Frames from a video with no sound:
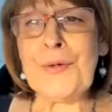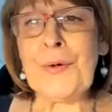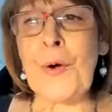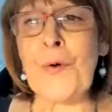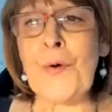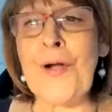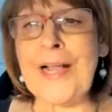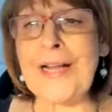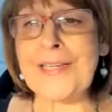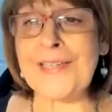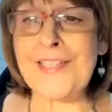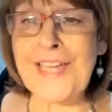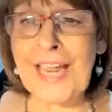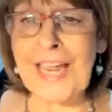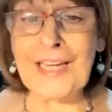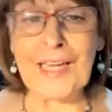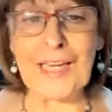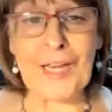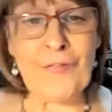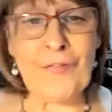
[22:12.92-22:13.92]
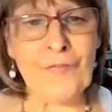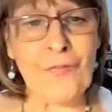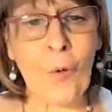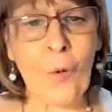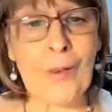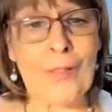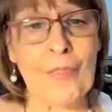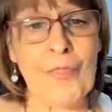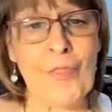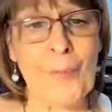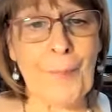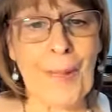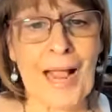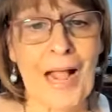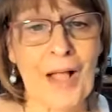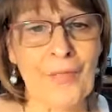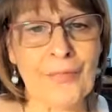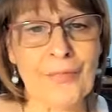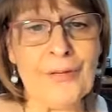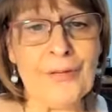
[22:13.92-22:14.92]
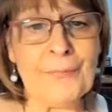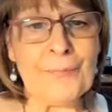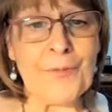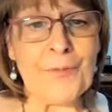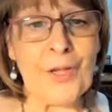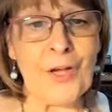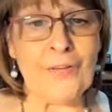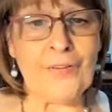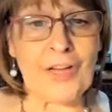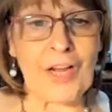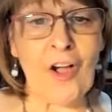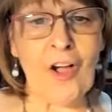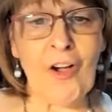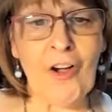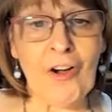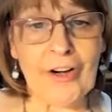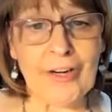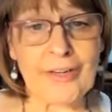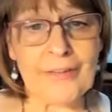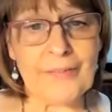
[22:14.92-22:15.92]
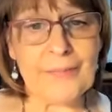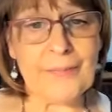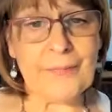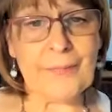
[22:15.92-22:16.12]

or accidentally fall in the path of a car.